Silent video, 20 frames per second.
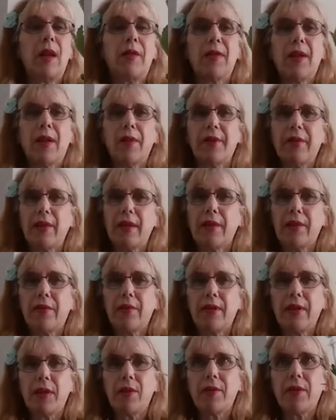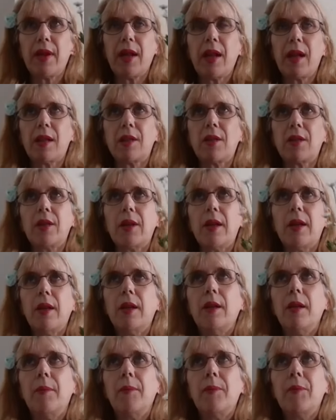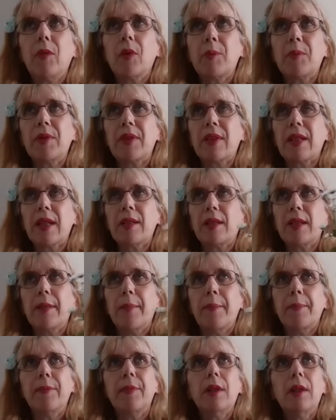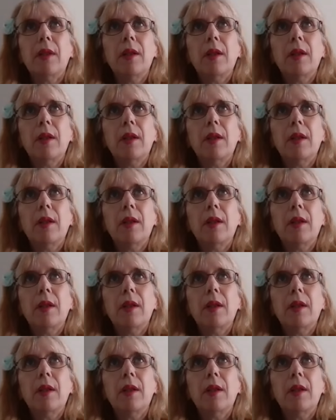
And I think feel that um, upset him.